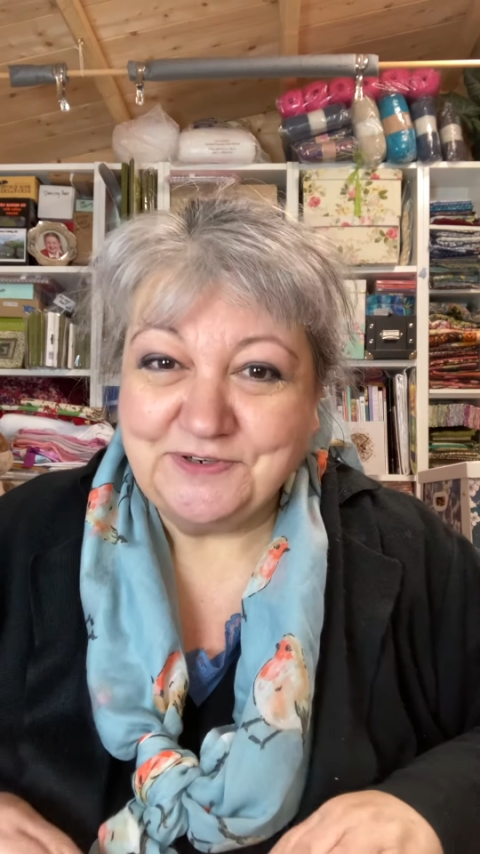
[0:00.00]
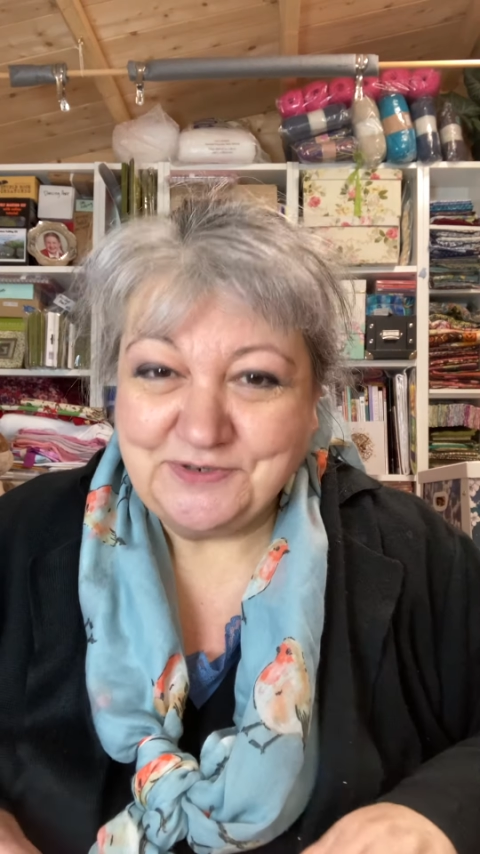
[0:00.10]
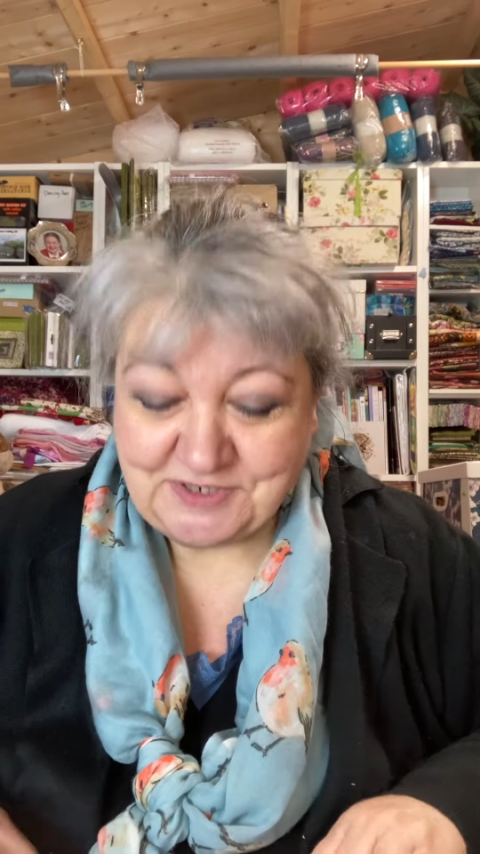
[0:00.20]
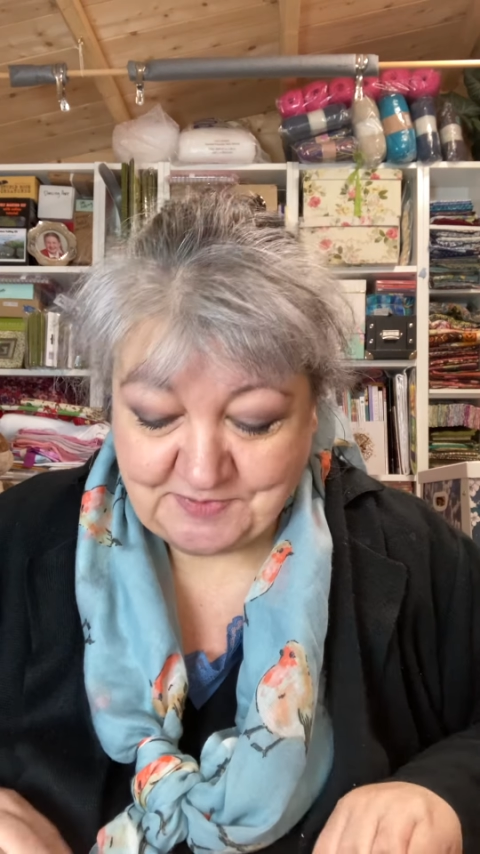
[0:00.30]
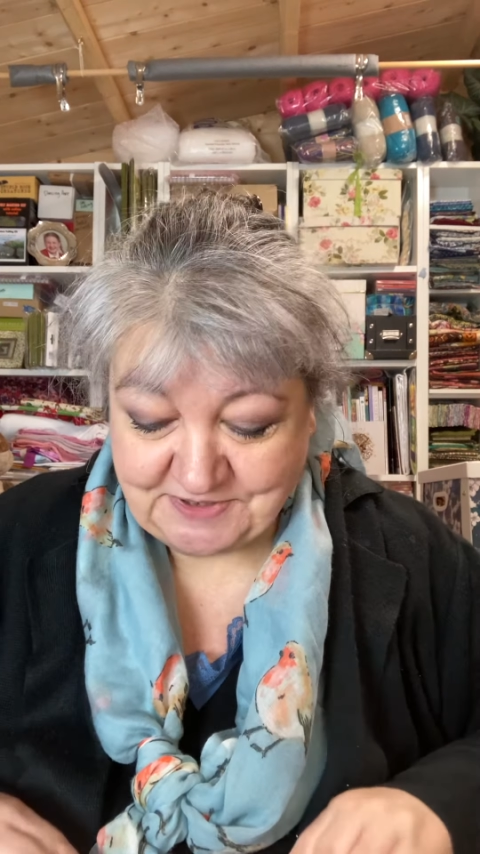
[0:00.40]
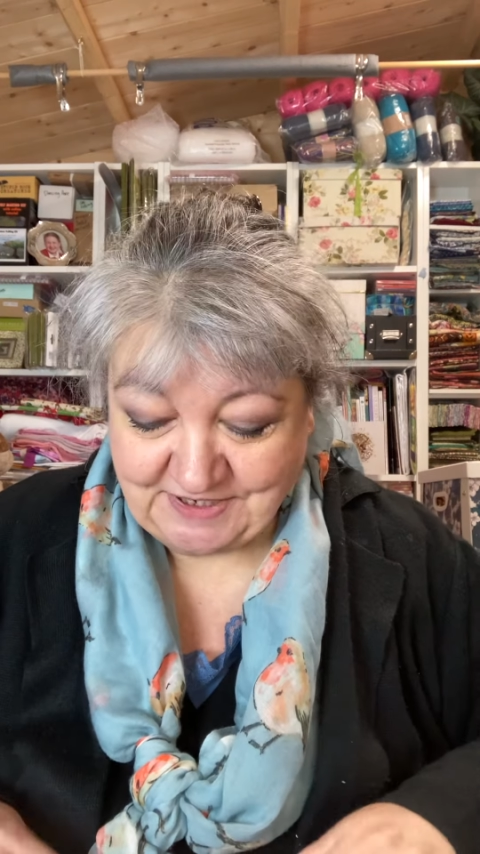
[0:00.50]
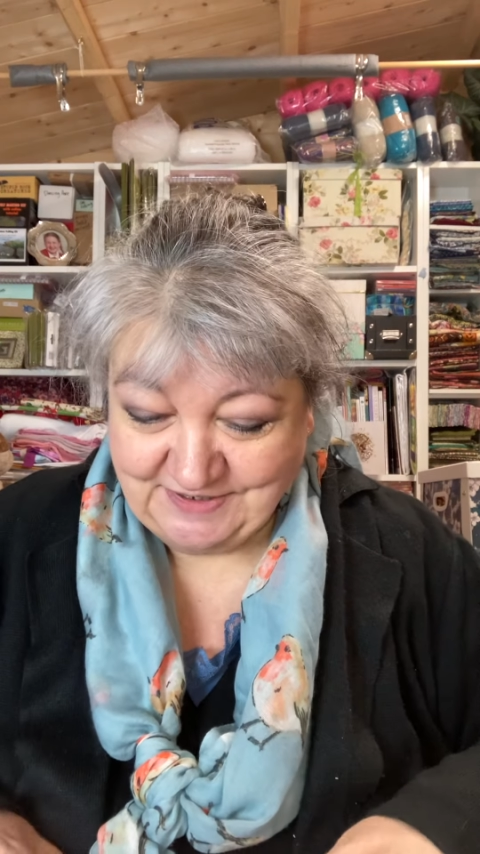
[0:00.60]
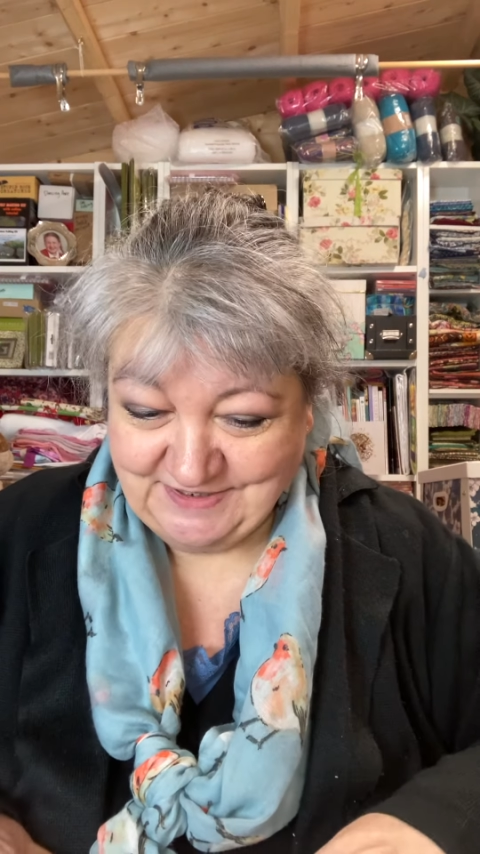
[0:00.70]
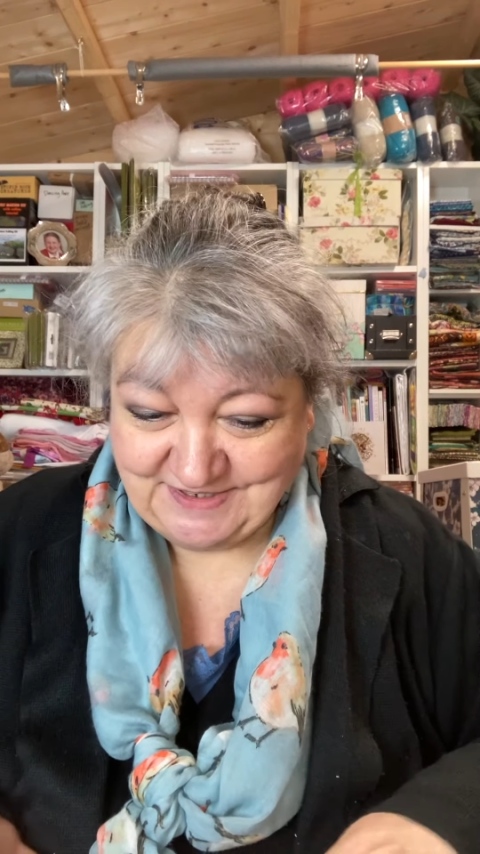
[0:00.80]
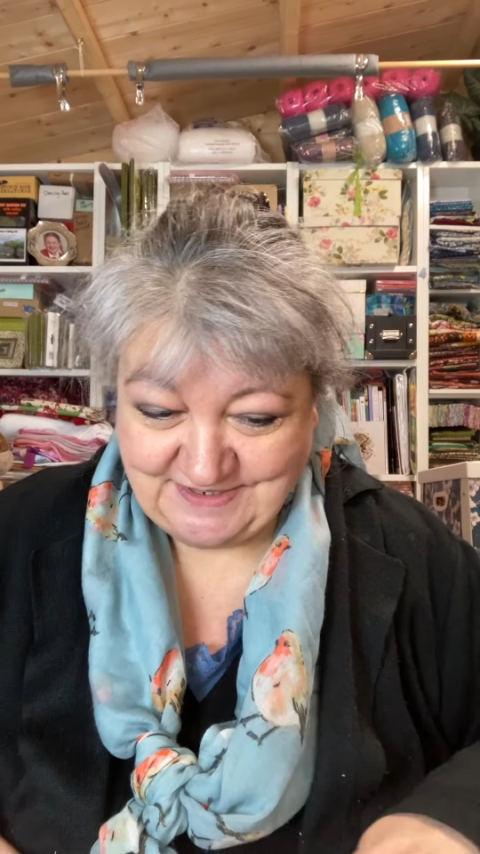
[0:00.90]
Christmas.
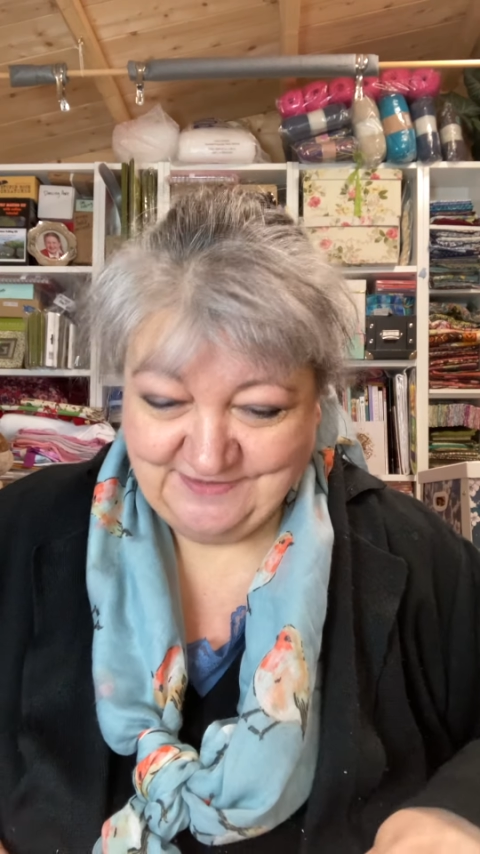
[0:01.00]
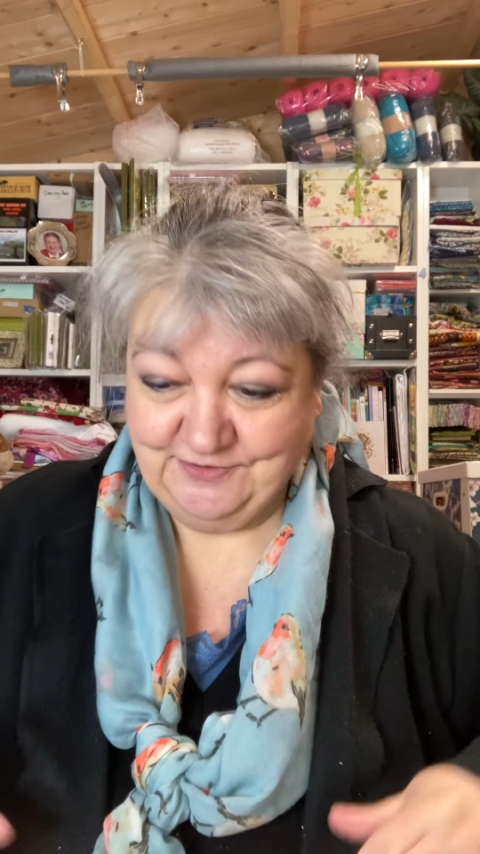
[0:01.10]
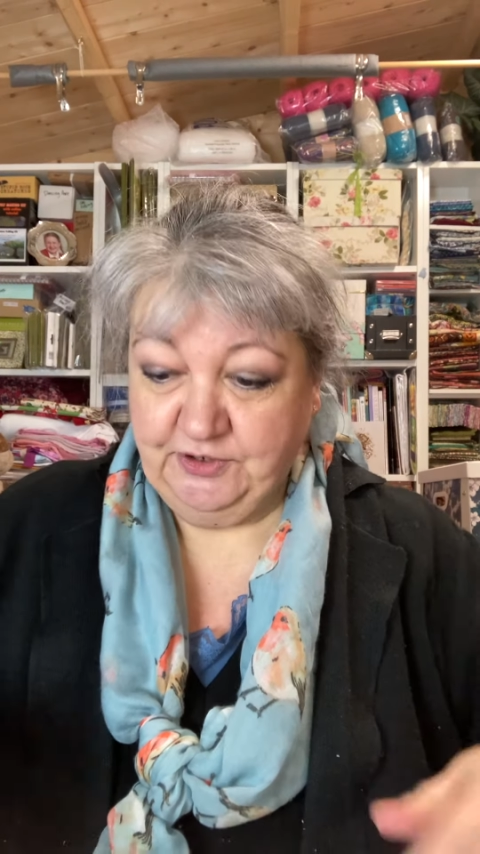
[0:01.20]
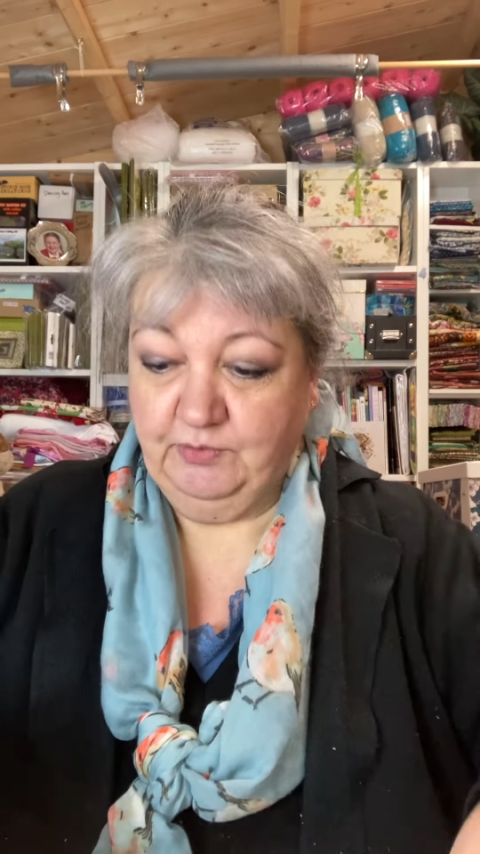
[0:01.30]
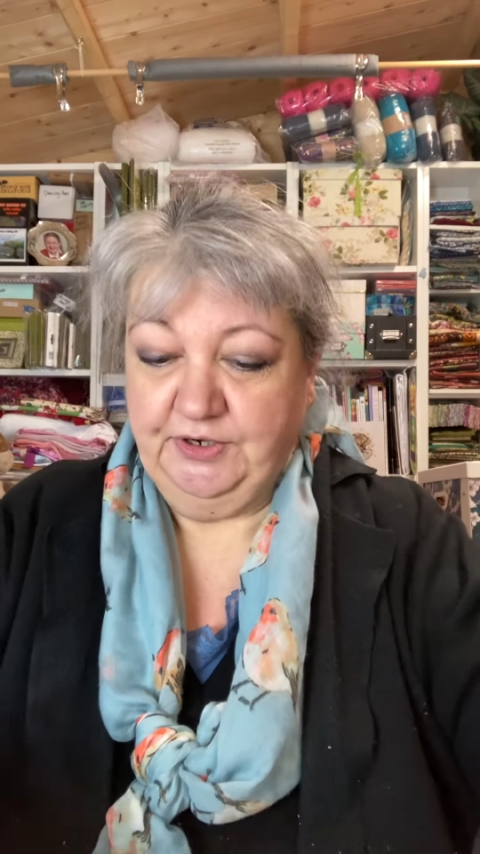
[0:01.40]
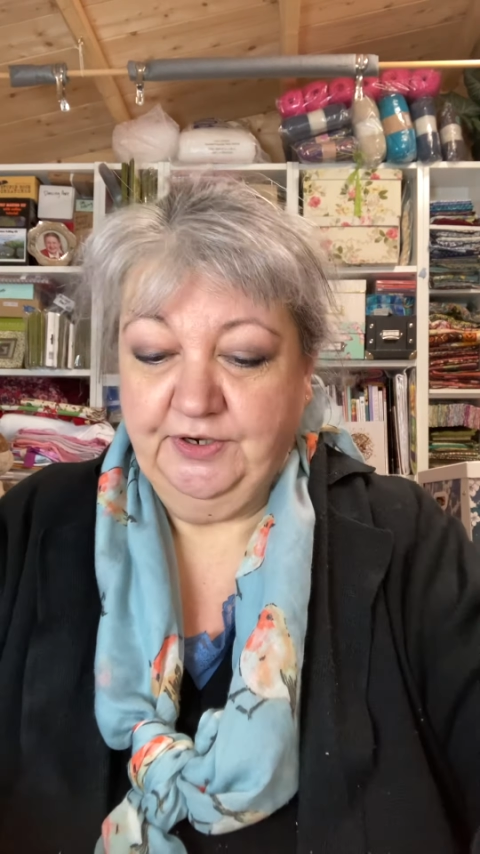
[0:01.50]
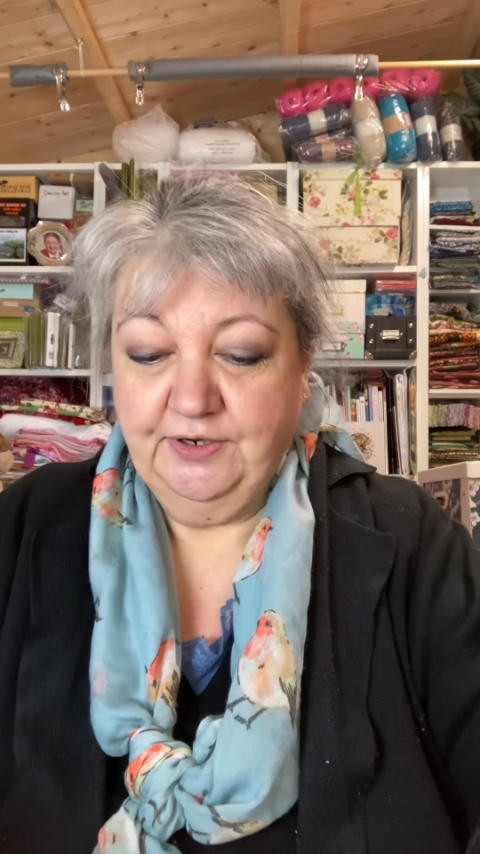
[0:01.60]
She's a funny one.